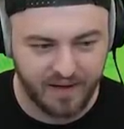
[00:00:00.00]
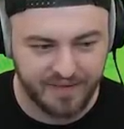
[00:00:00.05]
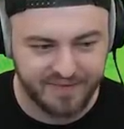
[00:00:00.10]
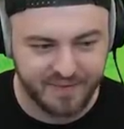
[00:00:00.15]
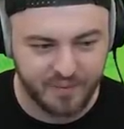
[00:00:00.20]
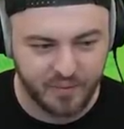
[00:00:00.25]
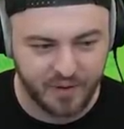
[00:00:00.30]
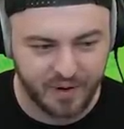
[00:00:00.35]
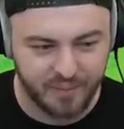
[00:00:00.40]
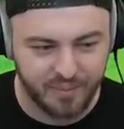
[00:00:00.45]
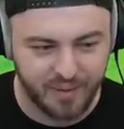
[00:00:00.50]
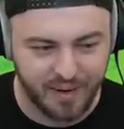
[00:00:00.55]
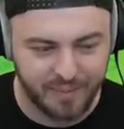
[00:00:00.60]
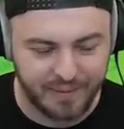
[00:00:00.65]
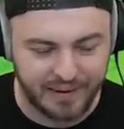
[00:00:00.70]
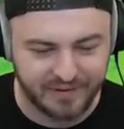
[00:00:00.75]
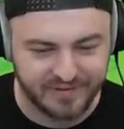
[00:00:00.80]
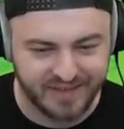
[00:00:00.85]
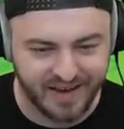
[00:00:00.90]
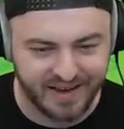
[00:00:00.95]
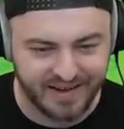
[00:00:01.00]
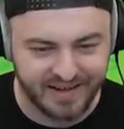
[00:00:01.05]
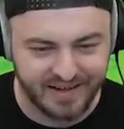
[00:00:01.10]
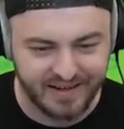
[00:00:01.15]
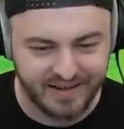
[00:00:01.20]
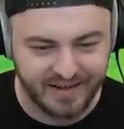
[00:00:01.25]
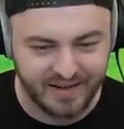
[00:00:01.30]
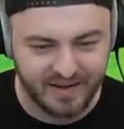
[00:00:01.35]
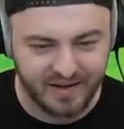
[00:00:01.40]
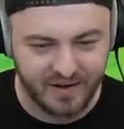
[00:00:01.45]
And then we're going to pop out
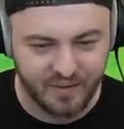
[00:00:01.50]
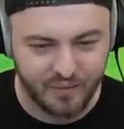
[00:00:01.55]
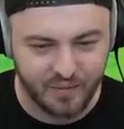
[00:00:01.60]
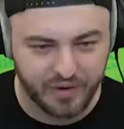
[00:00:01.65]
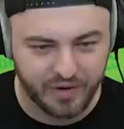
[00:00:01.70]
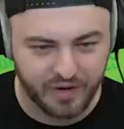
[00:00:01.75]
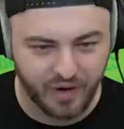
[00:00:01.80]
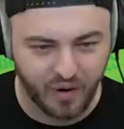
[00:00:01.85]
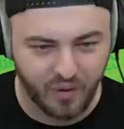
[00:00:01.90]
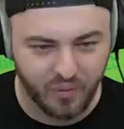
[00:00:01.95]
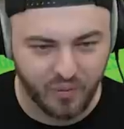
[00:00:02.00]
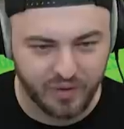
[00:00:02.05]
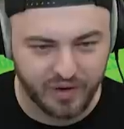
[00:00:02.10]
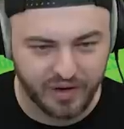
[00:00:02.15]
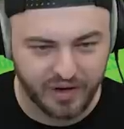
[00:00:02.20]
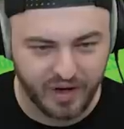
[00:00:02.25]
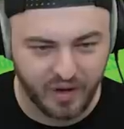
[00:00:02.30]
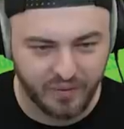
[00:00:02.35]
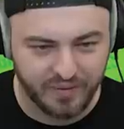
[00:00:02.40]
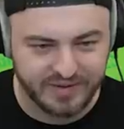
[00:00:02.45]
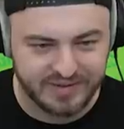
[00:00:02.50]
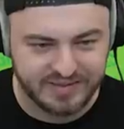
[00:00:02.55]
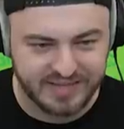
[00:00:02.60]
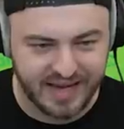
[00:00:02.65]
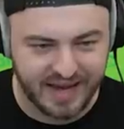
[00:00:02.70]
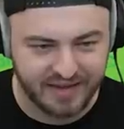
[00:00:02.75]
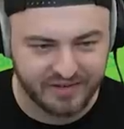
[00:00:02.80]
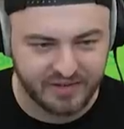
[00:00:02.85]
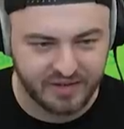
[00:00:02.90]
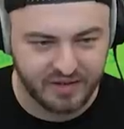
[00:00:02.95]
tiny. We go, we're going to go in
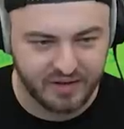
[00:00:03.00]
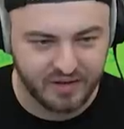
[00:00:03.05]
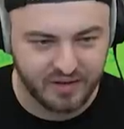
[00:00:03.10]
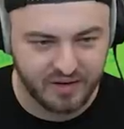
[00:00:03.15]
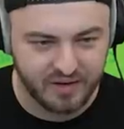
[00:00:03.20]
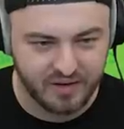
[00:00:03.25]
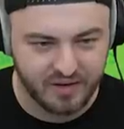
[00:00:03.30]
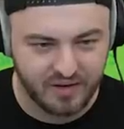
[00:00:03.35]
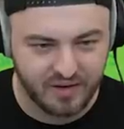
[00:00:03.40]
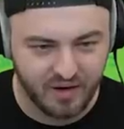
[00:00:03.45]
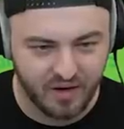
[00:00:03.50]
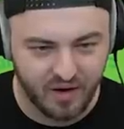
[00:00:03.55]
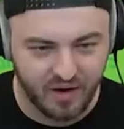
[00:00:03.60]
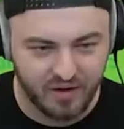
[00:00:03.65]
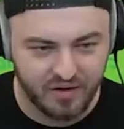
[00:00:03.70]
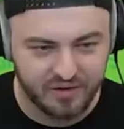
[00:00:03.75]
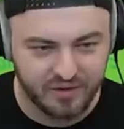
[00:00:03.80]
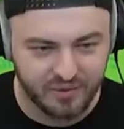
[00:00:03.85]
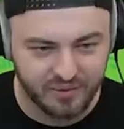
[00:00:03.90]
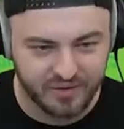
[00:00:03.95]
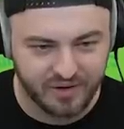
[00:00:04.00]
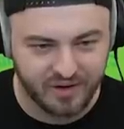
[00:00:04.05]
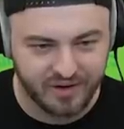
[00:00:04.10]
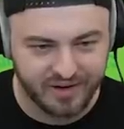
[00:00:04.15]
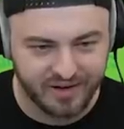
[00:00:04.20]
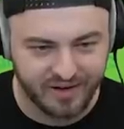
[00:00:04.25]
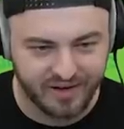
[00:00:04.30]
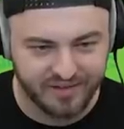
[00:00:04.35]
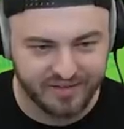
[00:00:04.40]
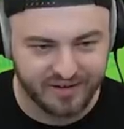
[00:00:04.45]
sassy. Oh, dude, they're
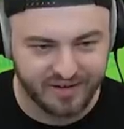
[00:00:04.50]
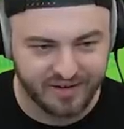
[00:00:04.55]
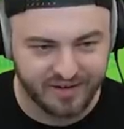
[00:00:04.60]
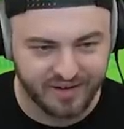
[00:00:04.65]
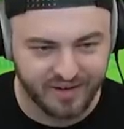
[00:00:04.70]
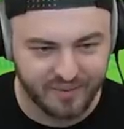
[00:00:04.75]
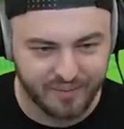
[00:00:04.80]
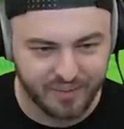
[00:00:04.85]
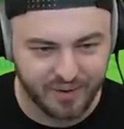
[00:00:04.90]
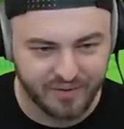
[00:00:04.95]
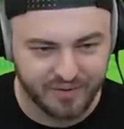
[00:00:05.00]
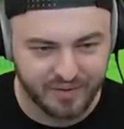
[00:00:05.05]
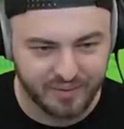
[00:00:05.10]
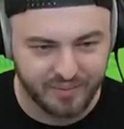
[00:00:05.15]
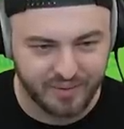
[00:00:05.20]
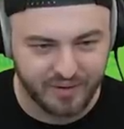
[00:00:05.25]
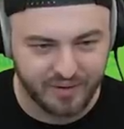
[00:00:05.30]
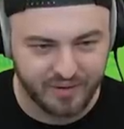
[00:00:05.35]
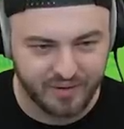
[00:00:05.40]
already gone. They're already gone. Perfect.